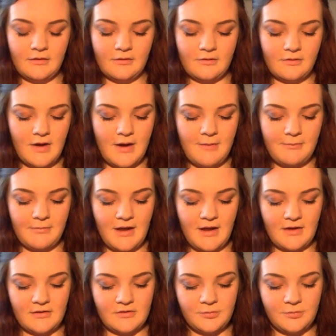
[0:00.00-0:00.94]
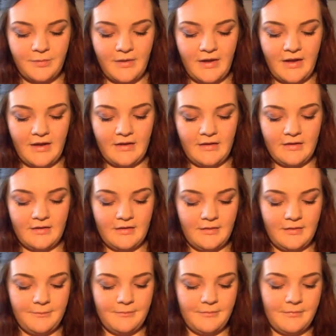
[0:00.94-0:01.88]
cream blush by
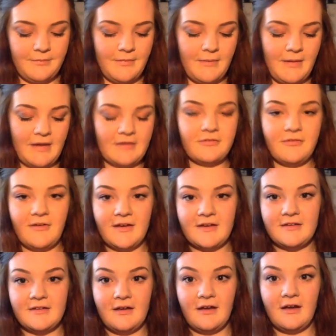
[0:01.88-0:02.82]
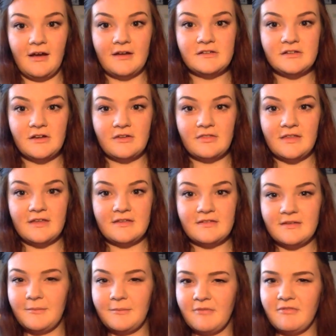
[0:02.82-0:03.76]
Max Factor. I showed this
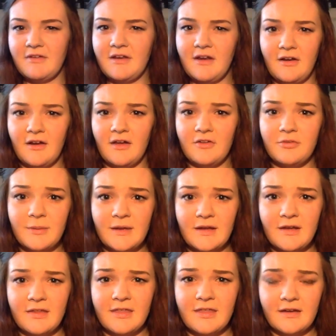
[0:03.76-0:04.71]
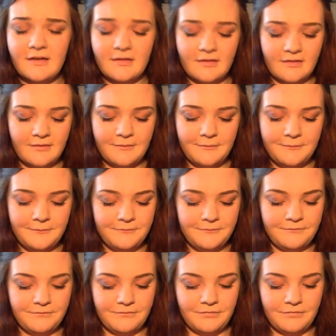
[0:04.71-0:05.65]
in my video last week, I think,
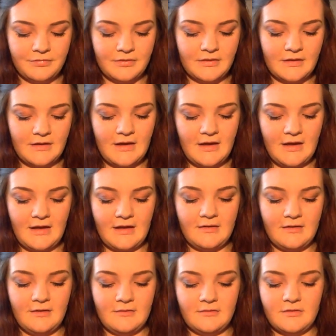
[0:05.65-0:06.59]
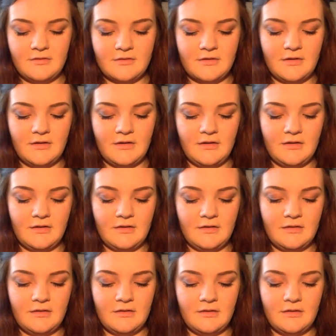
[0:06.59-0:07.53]
and I'm just going to,
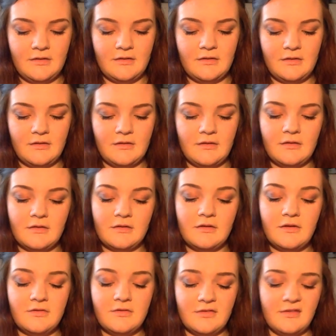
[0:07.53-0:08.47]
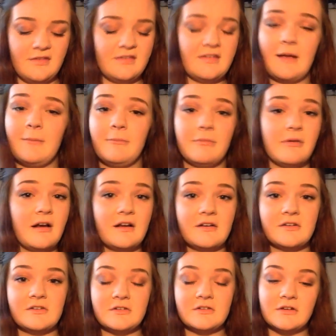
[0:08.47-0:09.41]
using the same
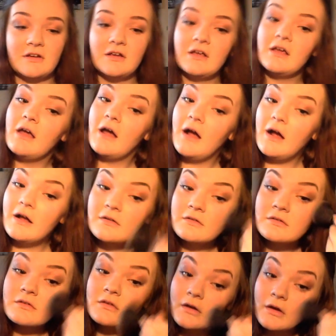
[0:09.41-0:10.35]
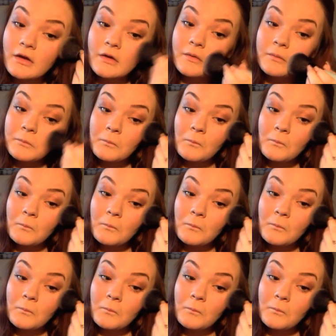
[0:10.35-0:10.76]
brush, I'm just going to